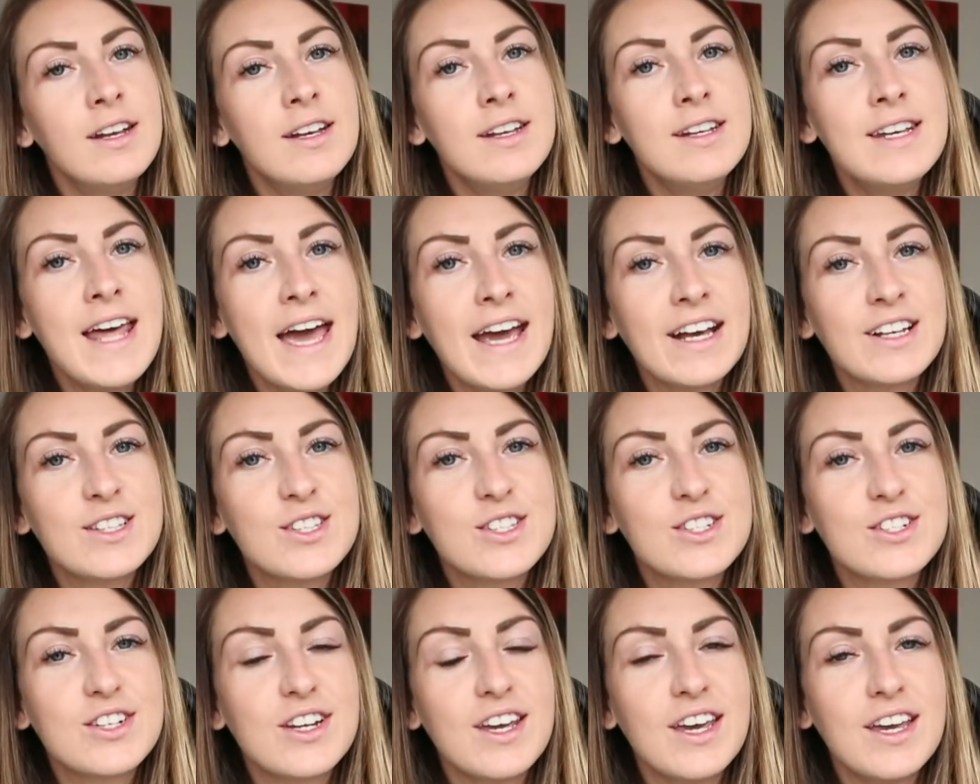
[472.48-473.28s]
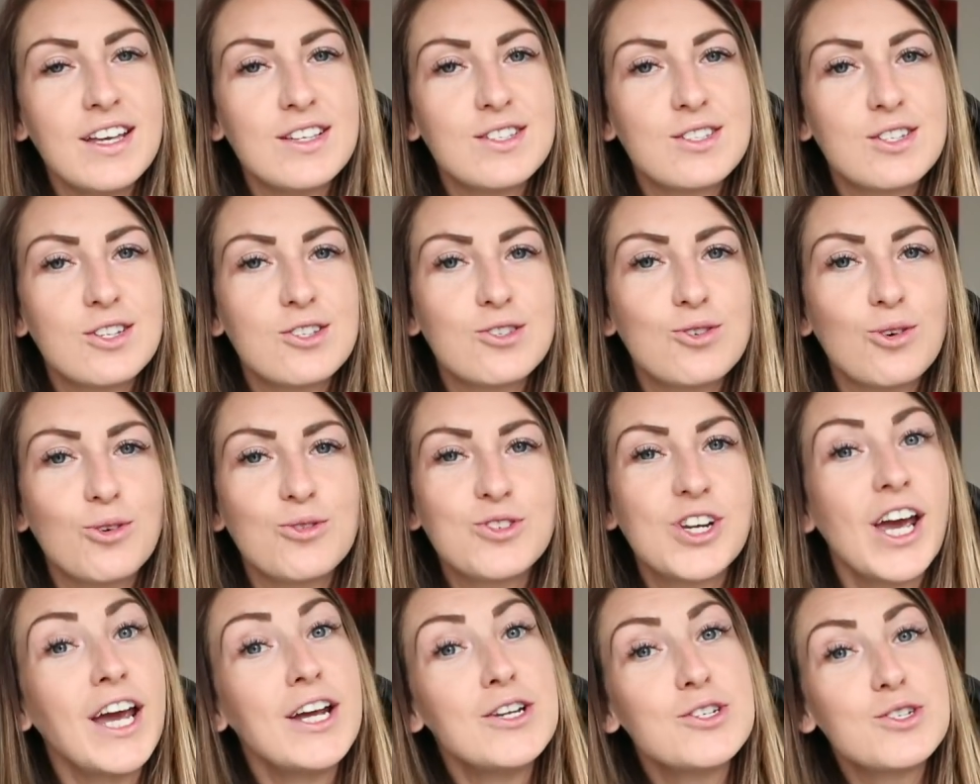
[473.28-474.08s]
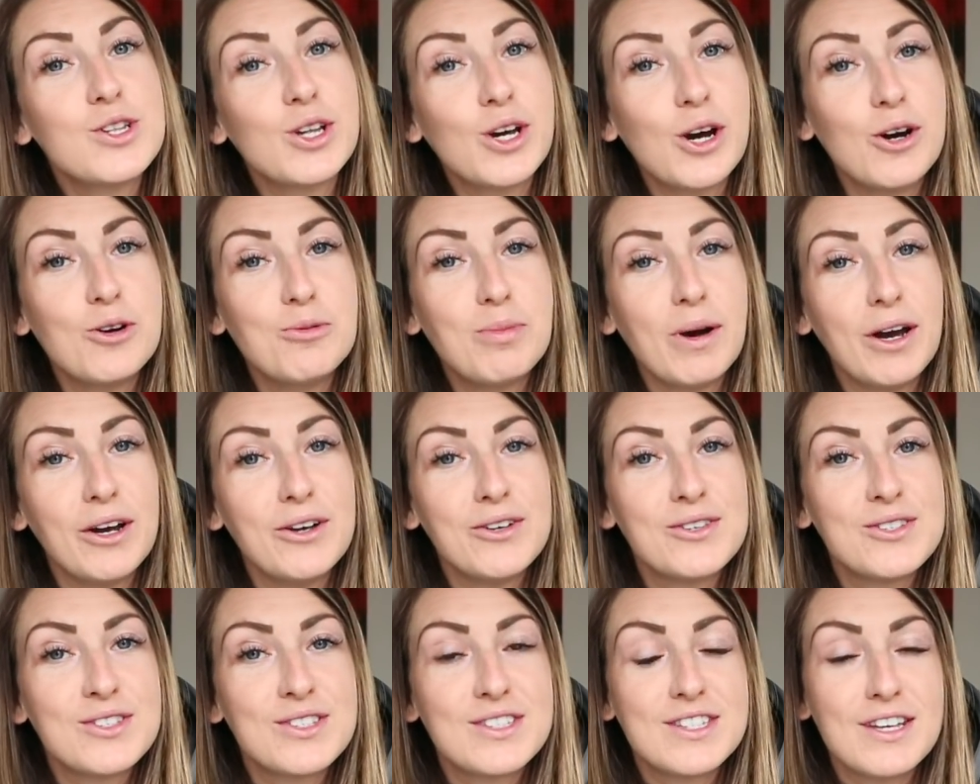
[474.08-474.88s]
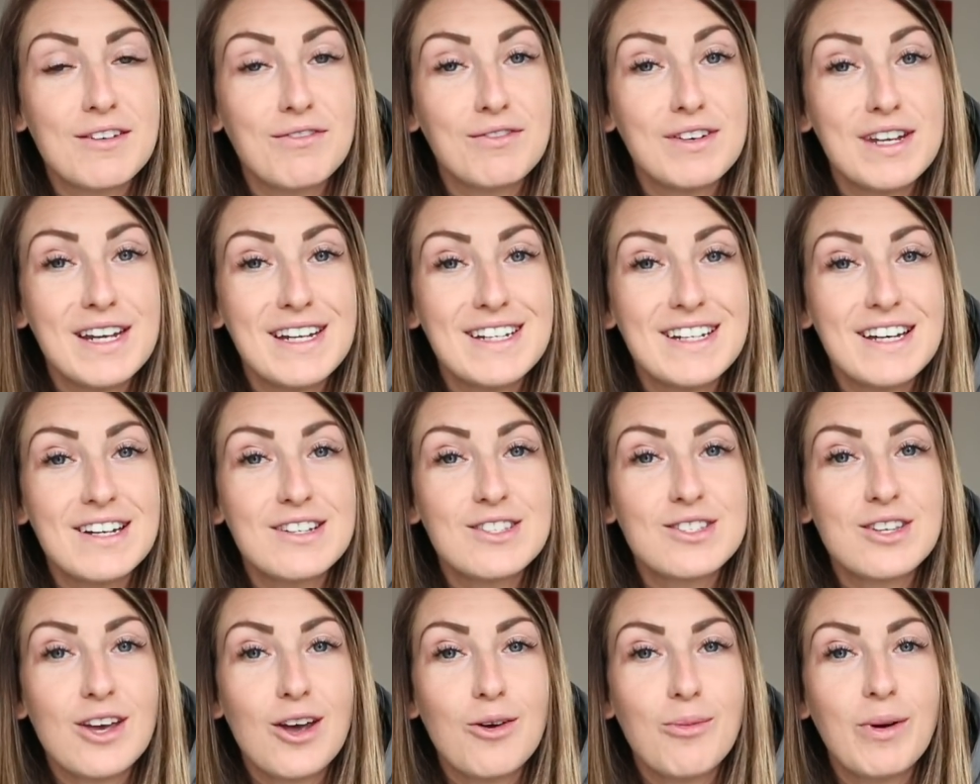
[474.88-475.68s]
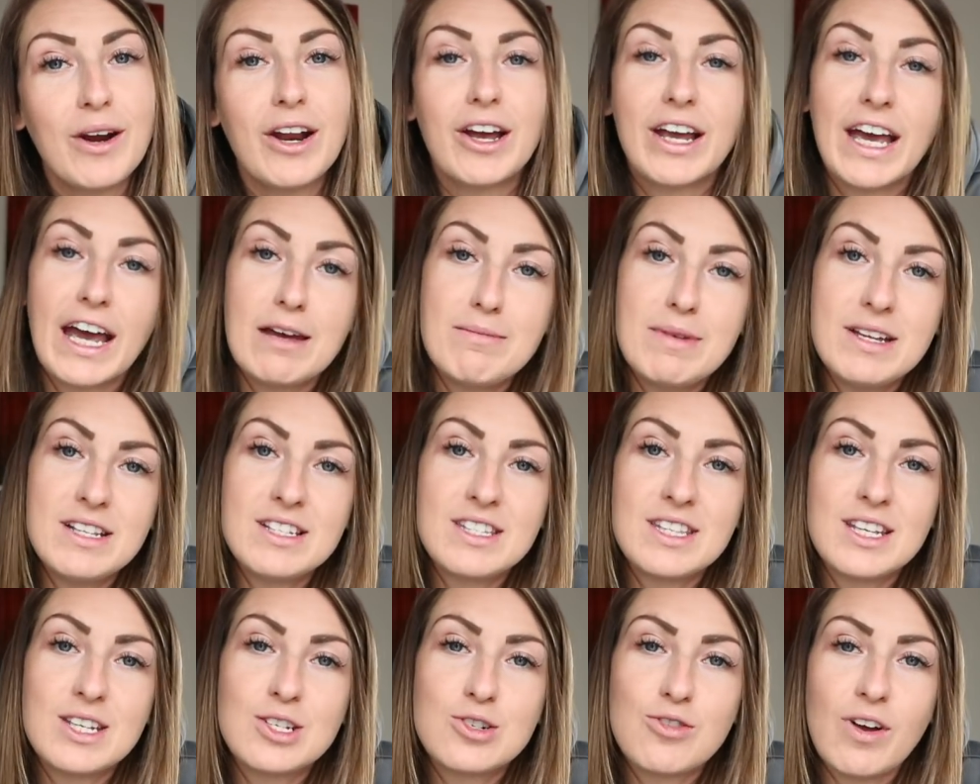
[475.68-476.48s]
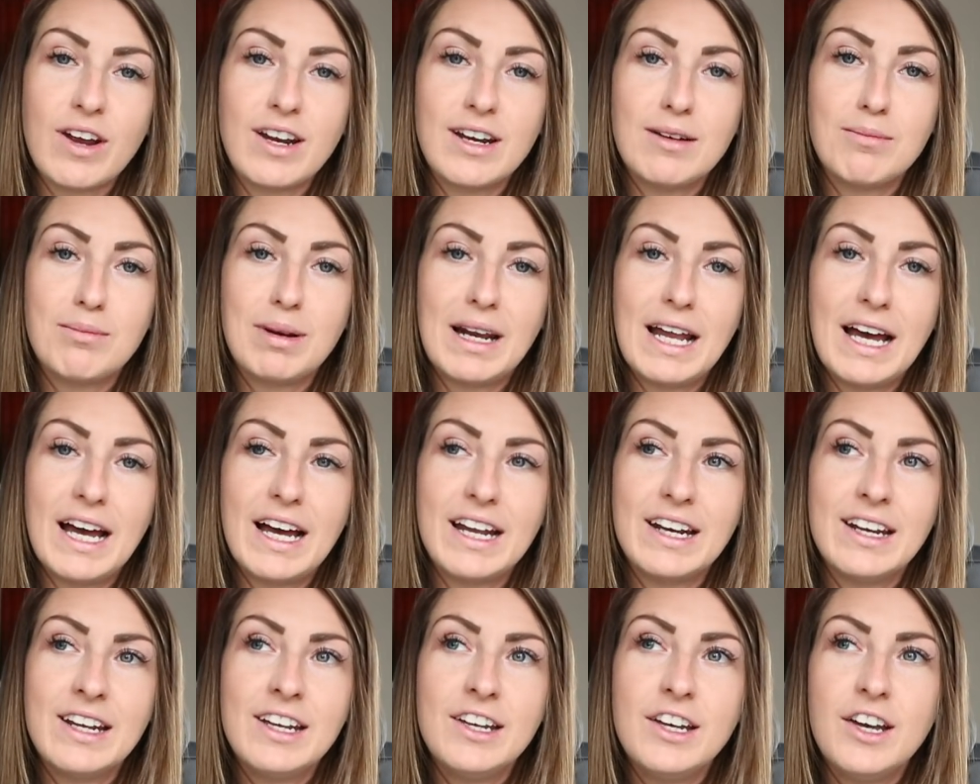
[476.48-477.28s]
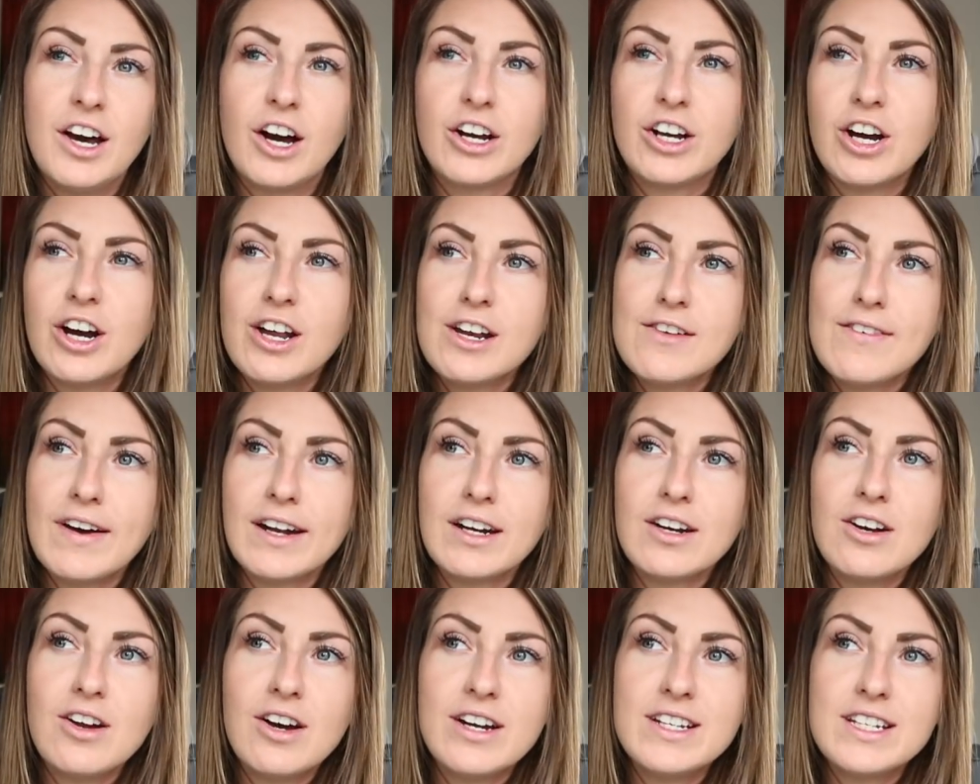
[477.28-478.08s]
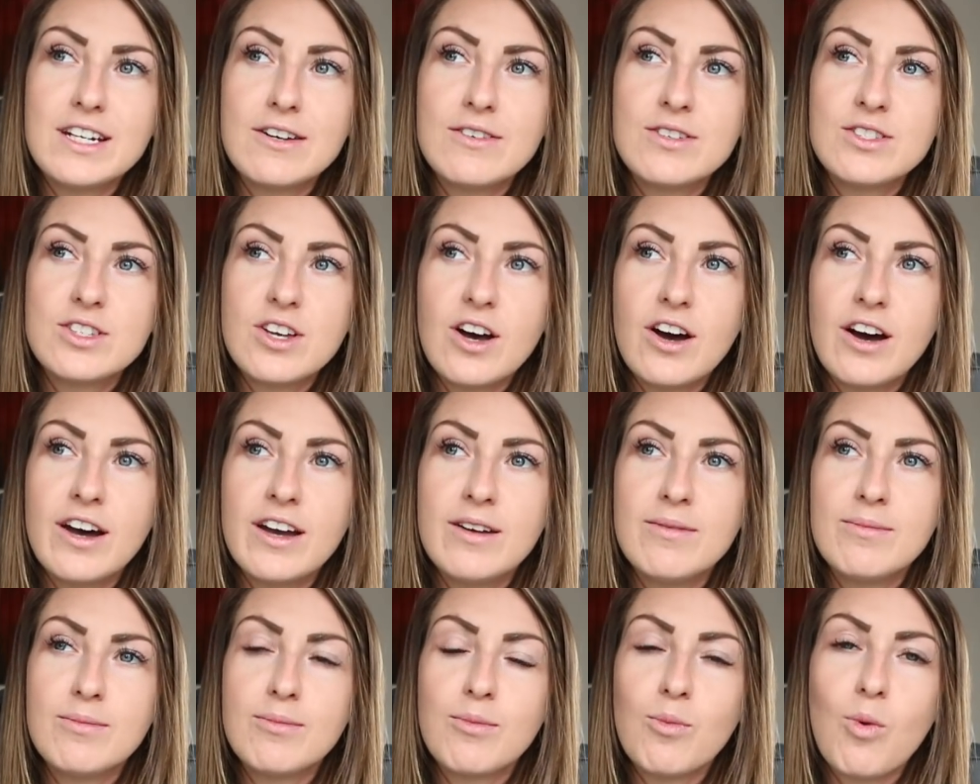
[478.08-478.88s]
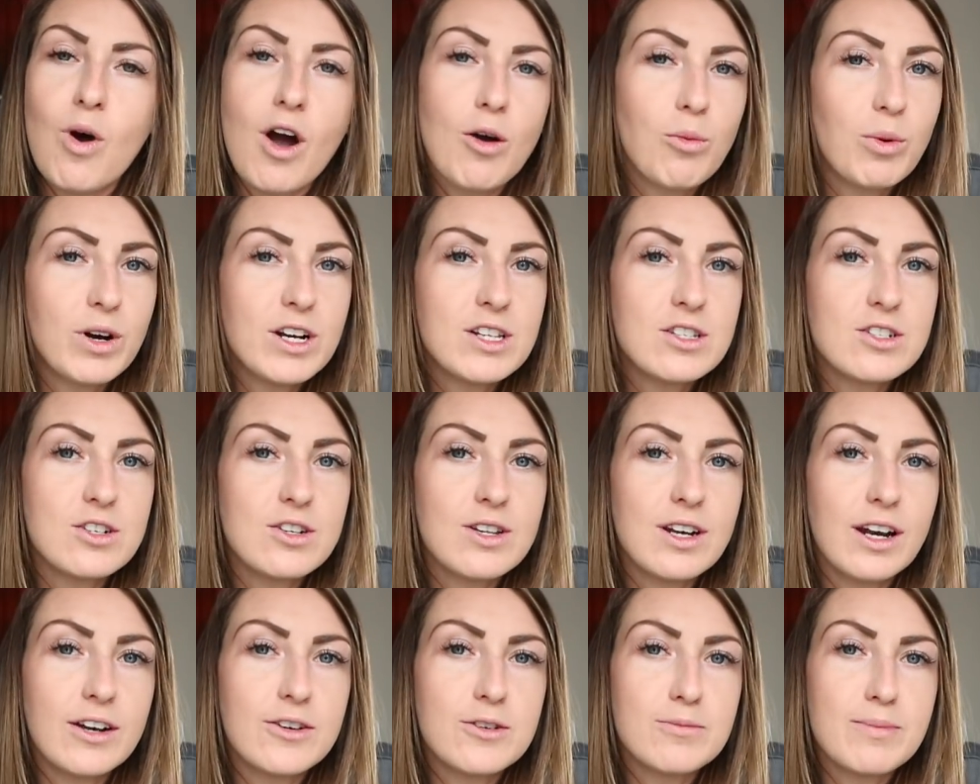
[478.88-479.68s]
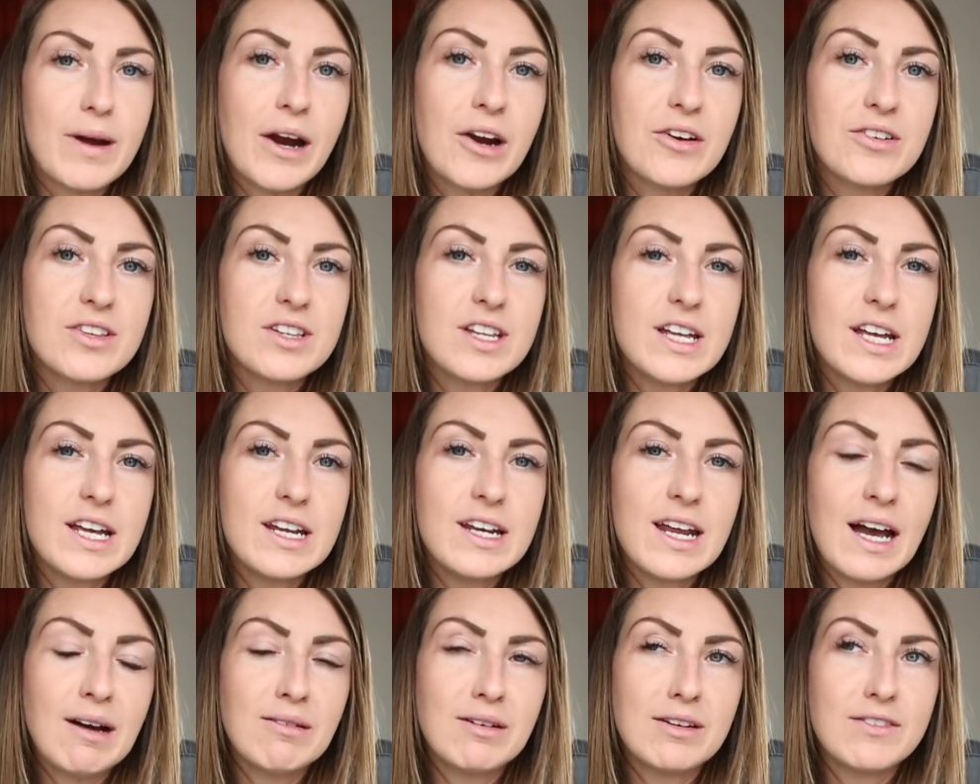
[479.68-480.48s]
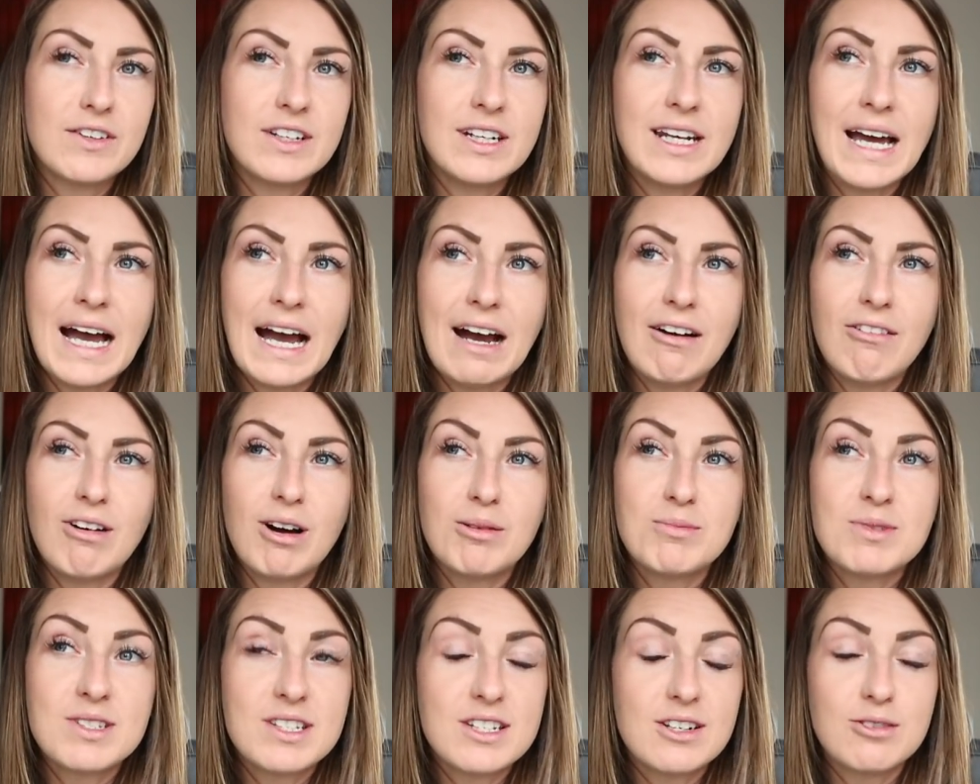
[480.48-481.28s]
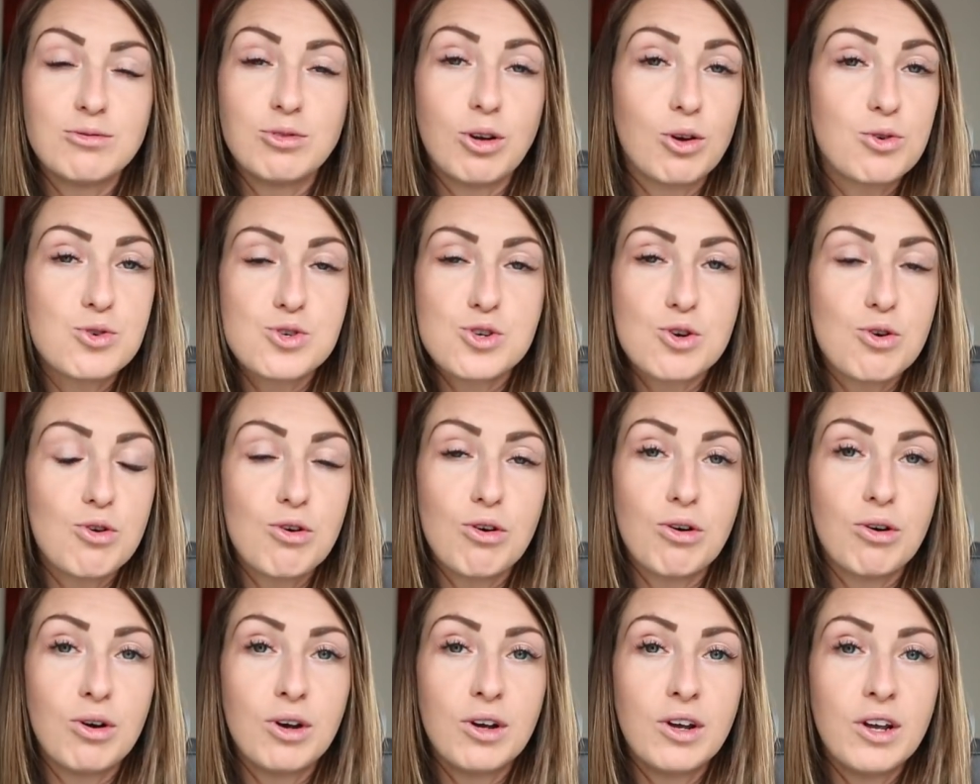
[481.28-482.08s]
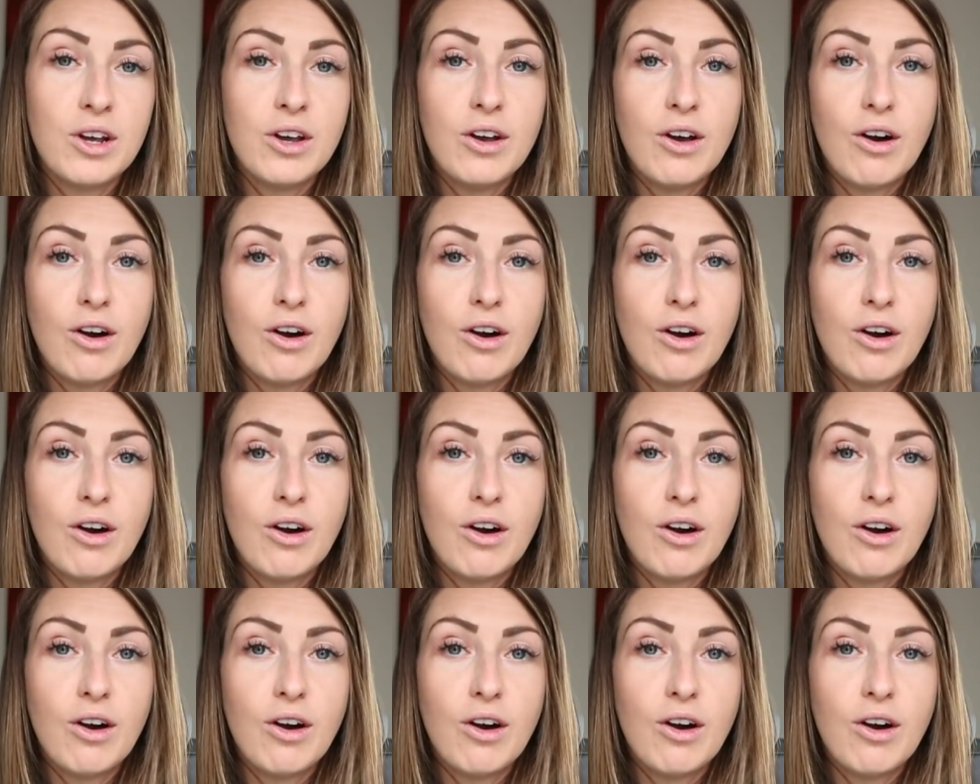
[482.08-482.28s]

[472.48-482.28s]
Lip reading: Next is sort of change of the goalposts if needed. So when I came into this training plan, I kind of had an idea in time what I wanted to do the London Marathon. However, now I'm still not sure